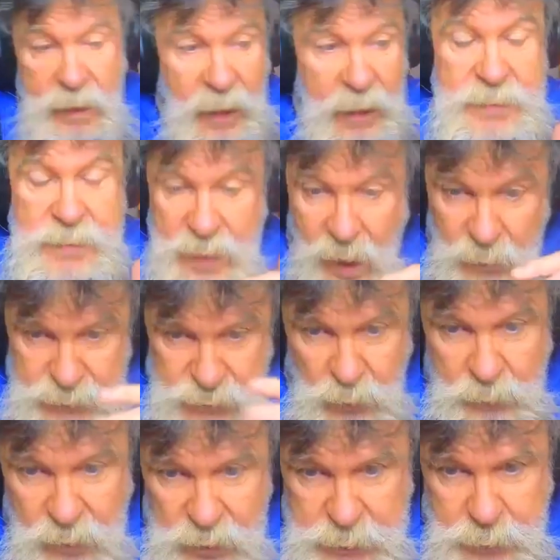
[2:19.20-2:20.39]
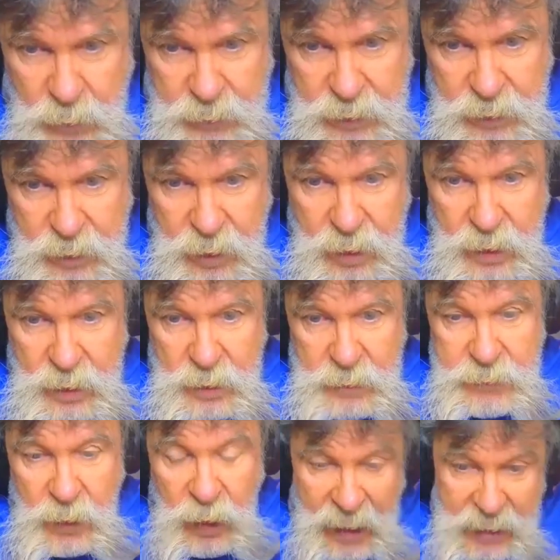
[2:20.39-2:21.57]
it and saw so much from it.
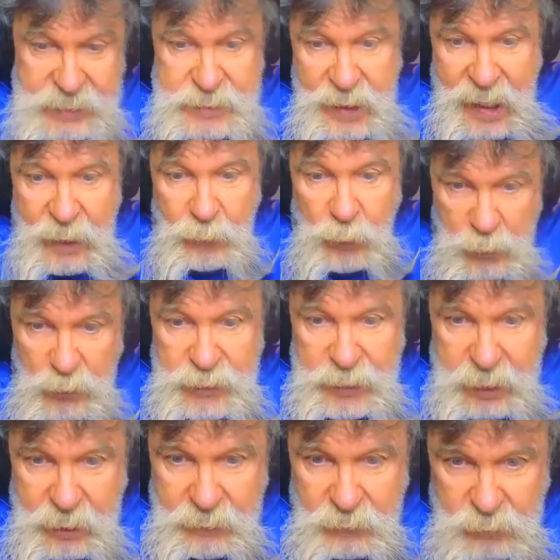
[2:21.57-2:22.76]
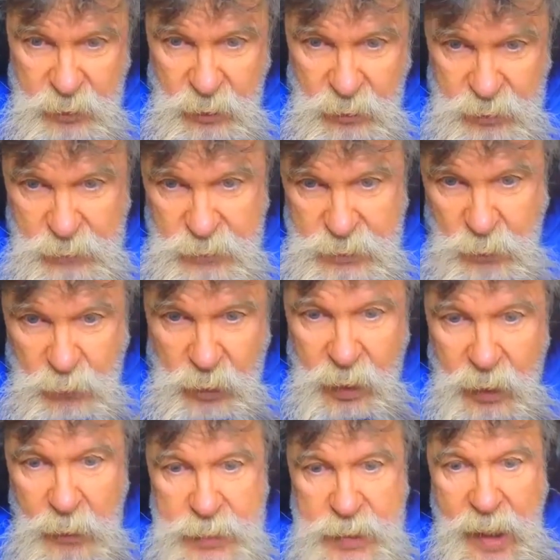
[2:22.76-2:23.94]
The last night we were together, you know, you was going to
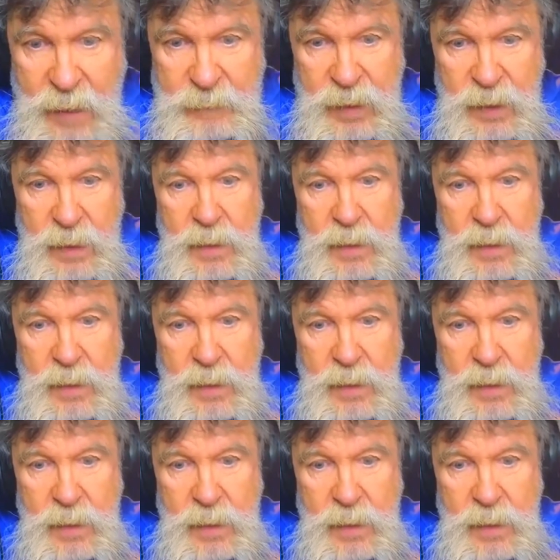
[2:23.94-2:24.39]
clothesline me.